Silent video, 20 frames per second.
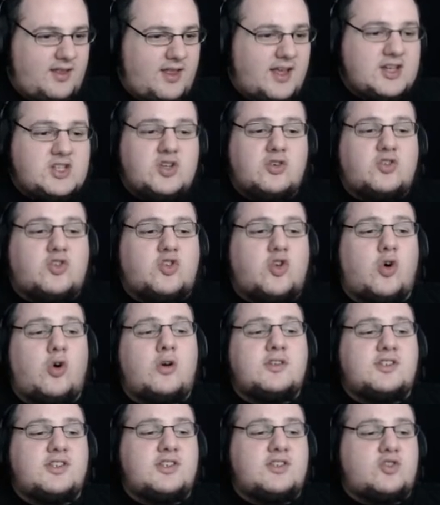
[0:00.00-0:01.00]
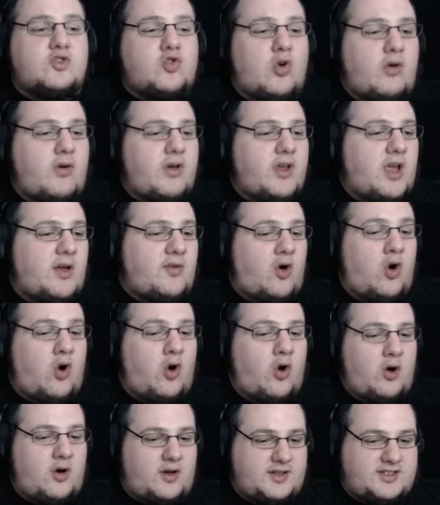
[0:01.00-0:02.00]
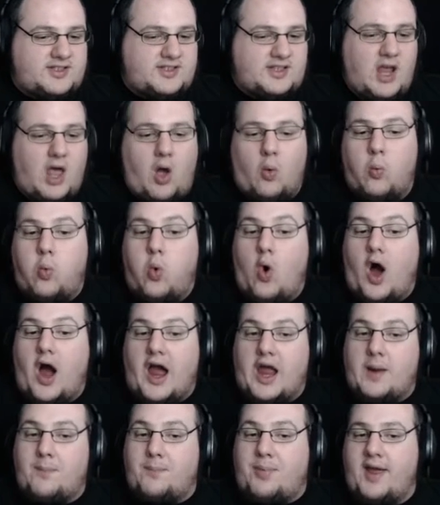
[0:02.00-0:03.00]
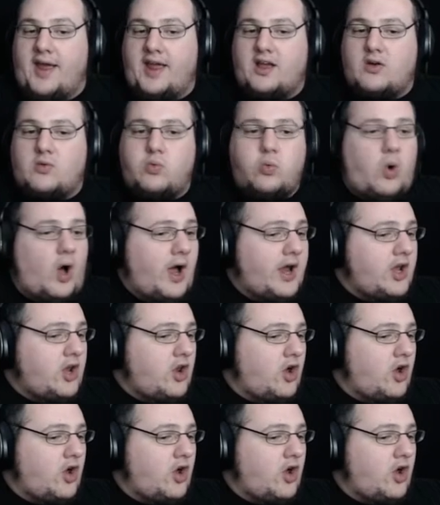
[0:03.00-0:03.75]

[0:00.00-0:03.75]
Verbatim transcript: That's your daughter's drawing of a horse. Why pink? Why